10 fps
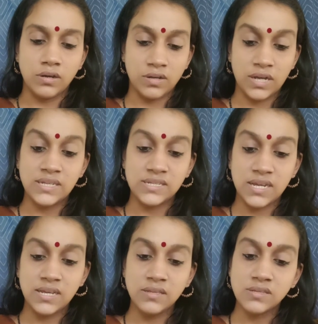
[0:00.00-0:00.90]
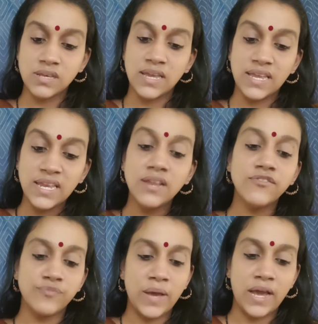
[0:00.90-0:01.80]
contains
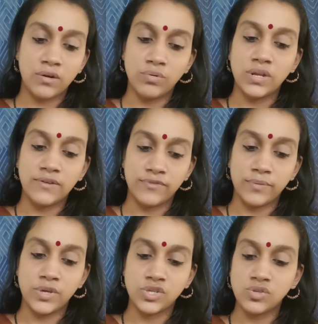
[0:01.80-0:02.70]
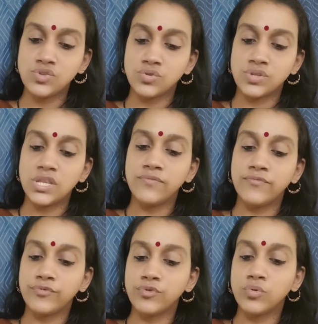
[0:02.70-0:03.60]
enough background information so that the
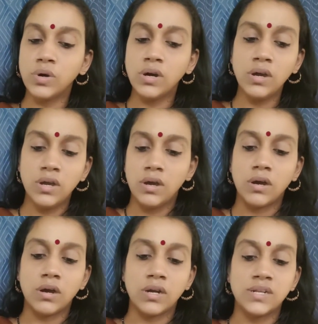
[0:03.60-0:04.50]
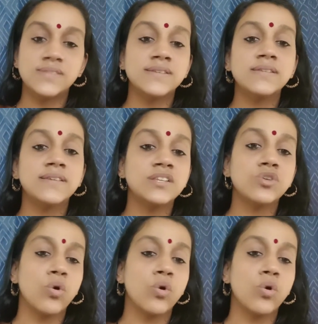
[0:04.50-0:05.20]
viewer doesn't get